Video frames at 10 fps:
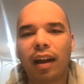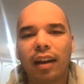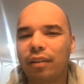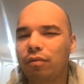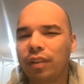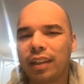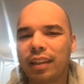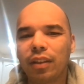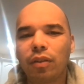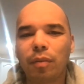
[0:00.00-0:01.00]
I don't really
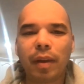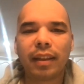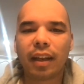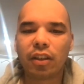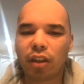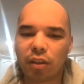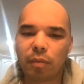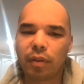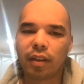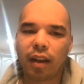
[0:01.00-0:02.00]
think you can make that adjustment.